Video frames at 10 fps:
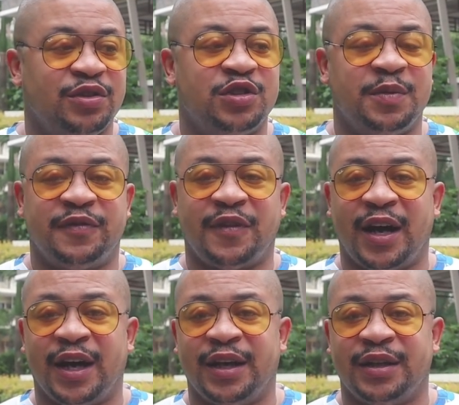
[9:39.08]
You should be
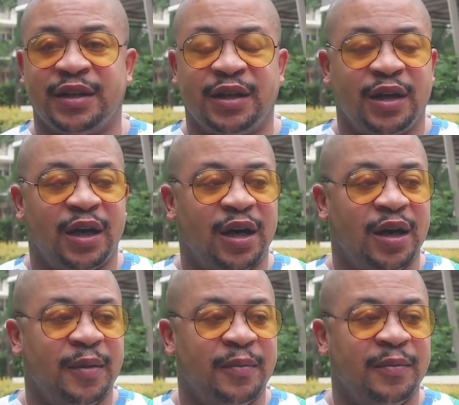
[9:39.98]
fine.
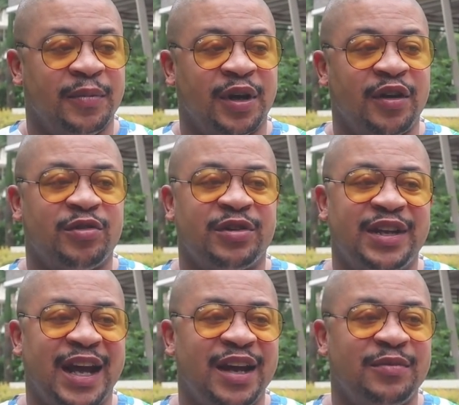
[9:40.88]
But other
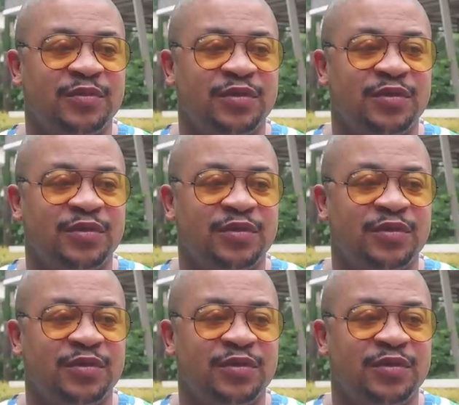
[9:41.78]
than that,